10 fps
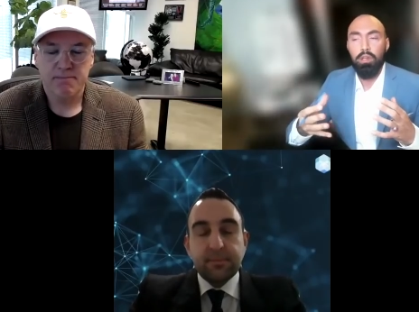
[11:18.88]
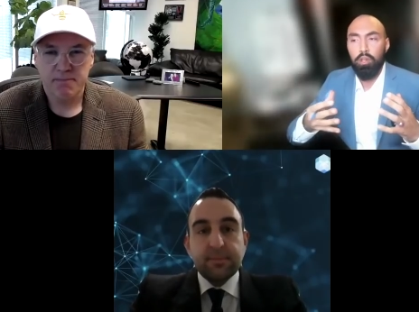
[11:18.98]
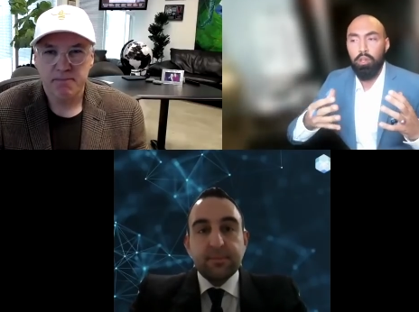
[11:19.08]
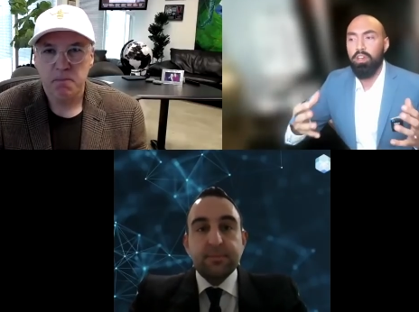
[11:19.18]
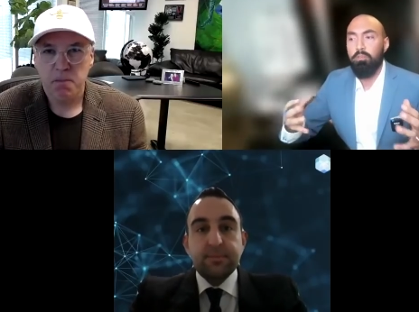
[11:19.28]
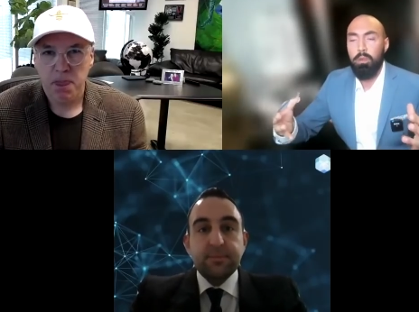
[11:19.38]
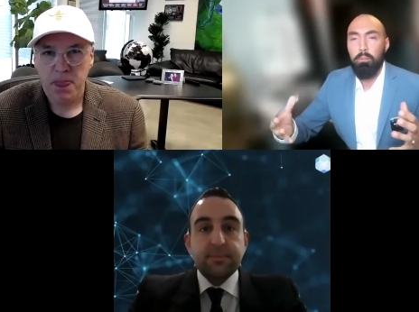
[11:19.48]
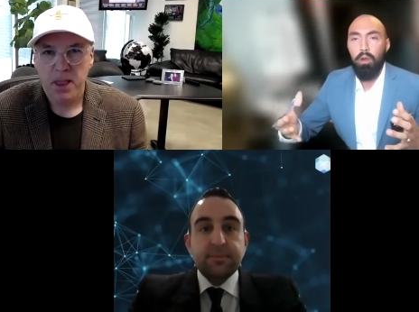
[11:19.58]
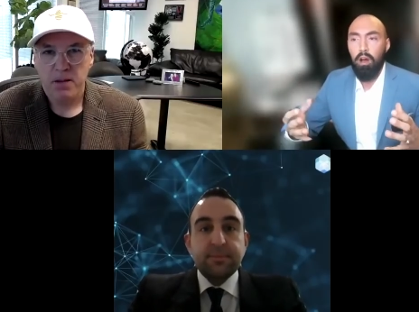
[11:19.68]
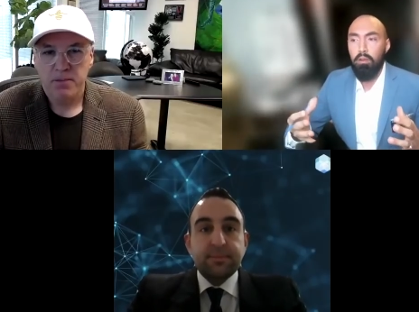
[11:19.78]
Speaker 1: Could you give
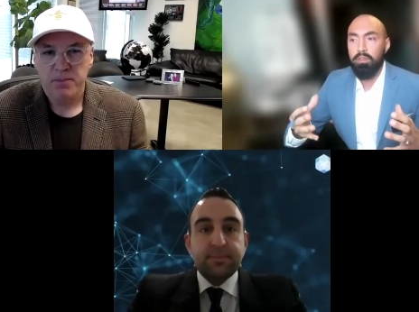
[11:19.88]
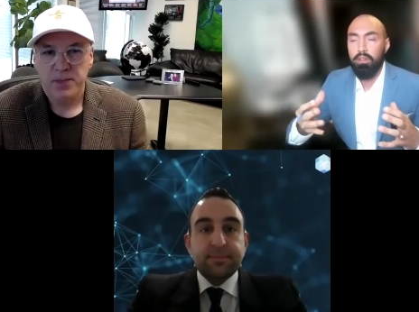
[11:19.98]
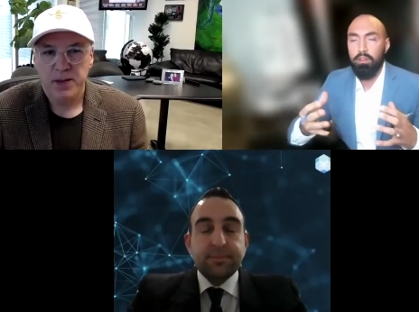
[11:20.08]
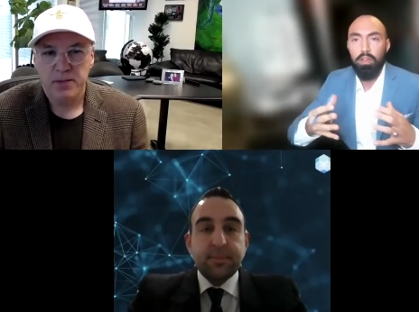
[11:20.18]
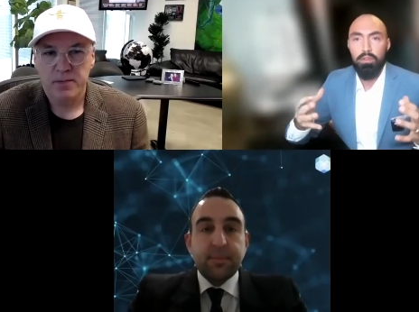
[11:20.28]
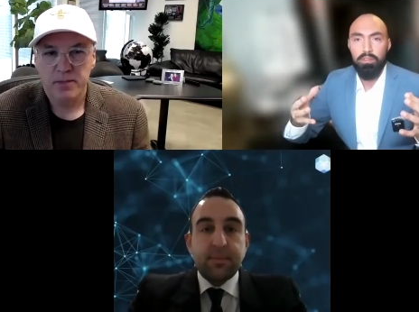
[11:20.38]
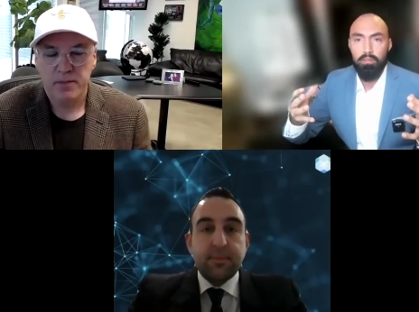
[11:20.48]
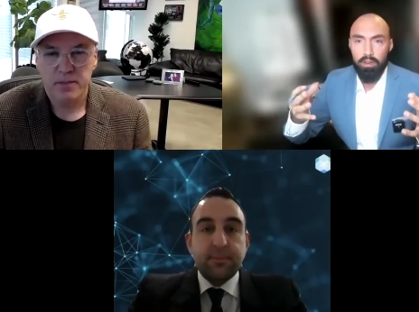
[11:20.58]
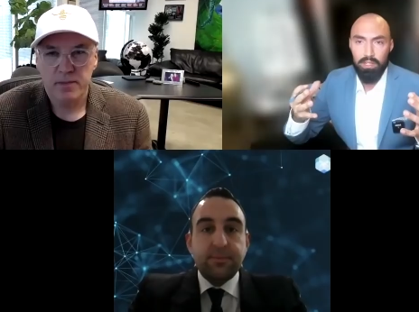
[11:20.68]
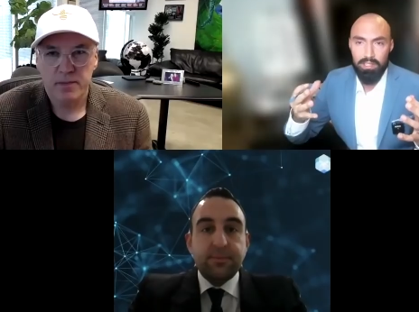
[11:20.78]
people, obviously, like, don't give us
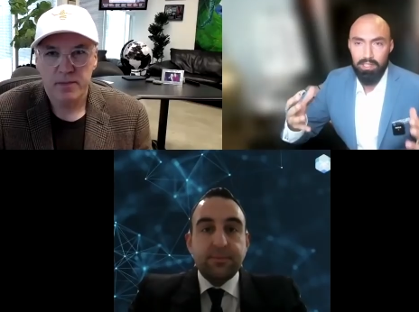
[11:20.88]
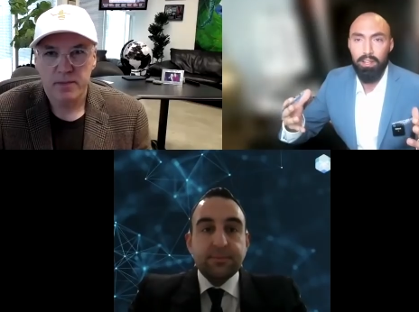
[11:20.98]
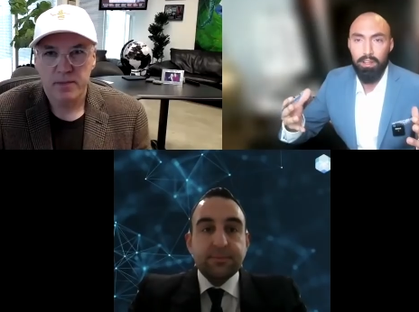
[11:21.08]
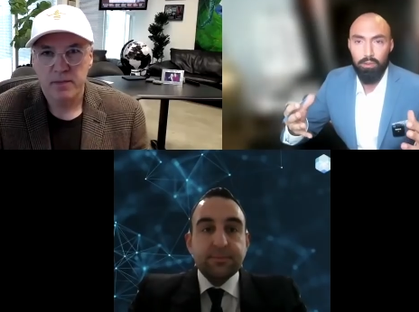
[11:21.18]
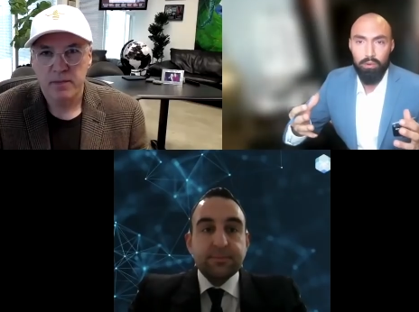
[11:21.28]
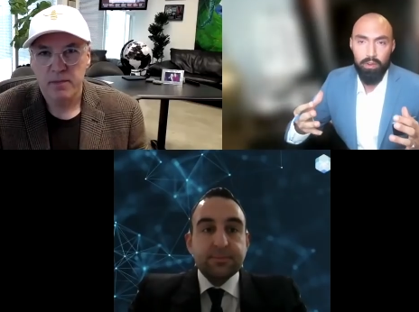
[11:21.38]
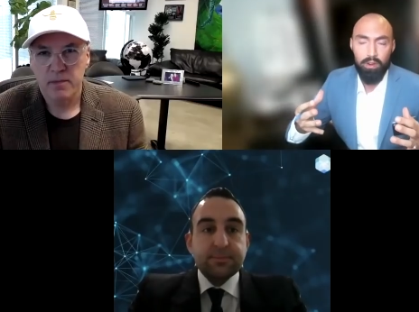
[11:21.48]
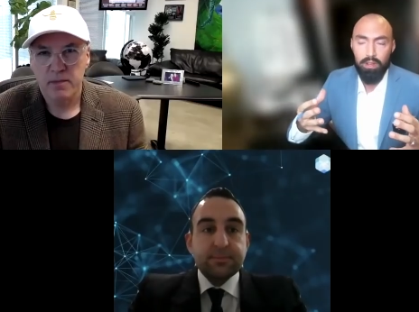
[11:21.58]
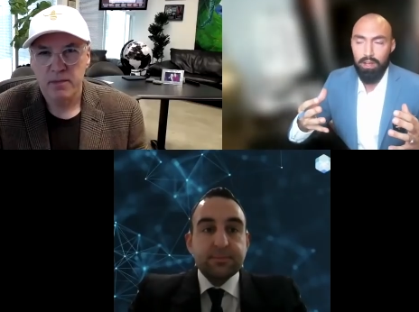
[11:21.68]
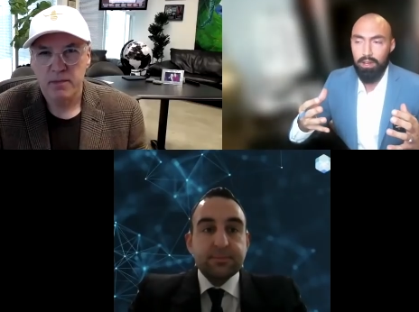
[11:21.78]
a very detailed or
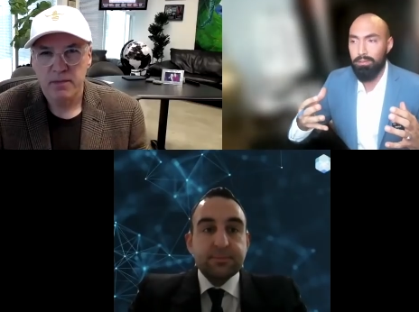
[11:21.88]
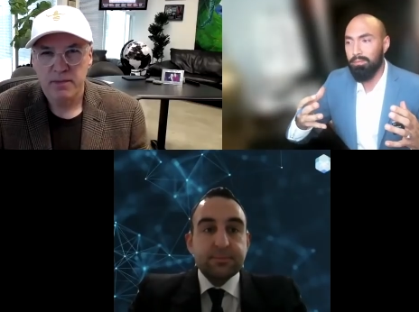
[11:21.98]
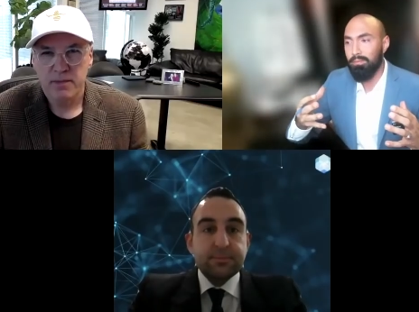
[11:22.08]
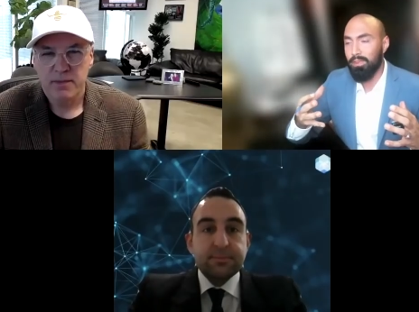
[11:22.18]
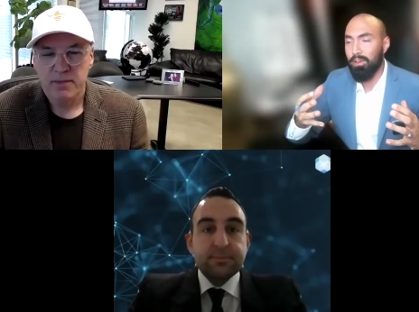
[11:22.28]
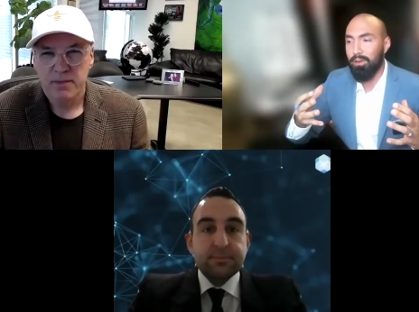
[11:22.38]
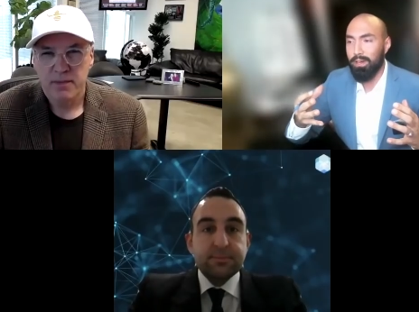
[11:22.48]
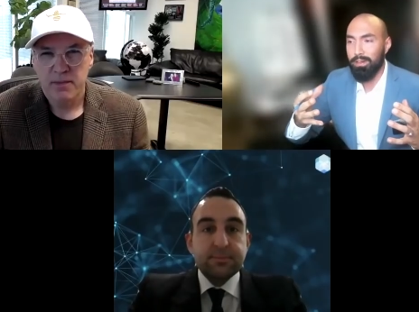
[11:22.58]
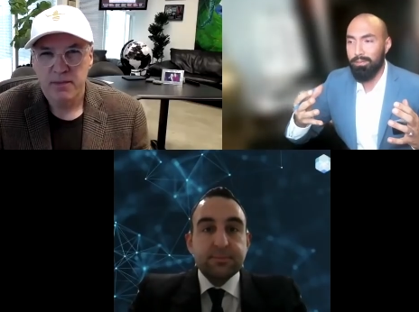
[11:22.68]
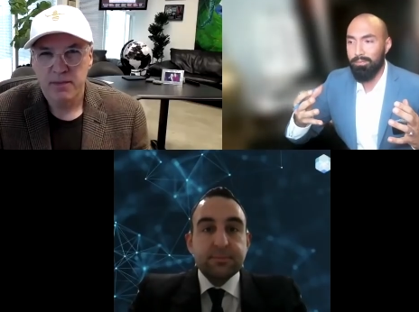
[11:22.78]
very,
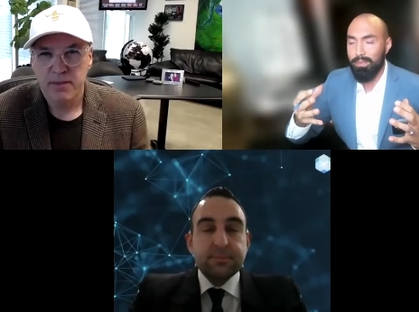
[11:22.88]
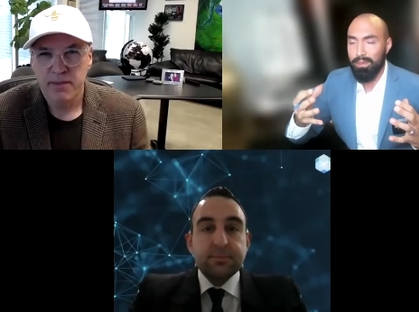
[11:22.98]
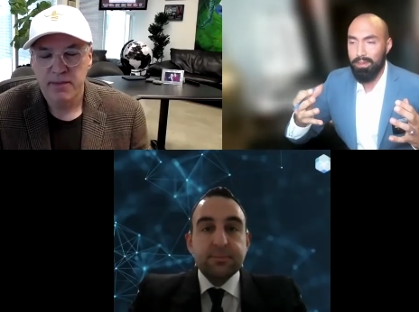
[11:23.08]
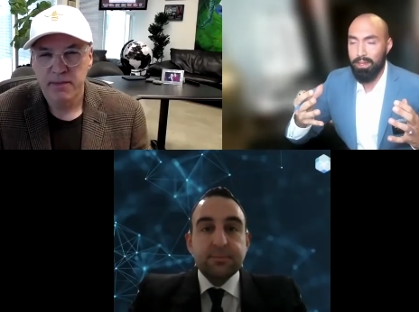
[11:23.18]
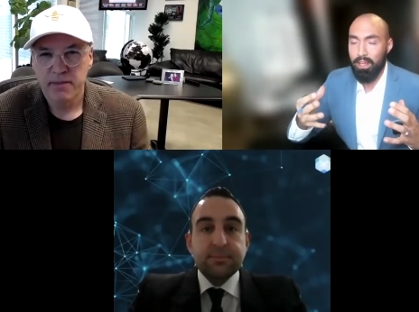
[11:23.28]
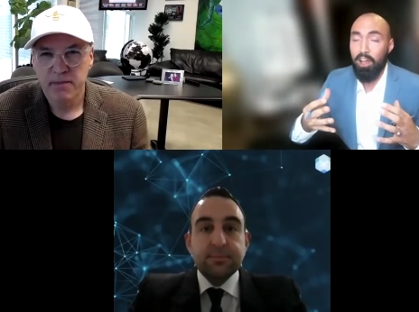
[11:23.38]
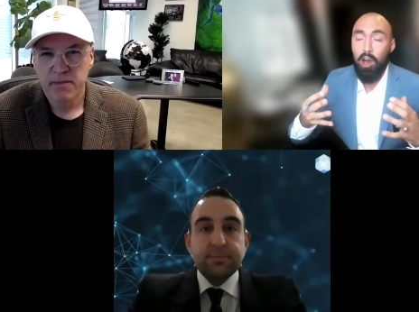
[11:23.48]
like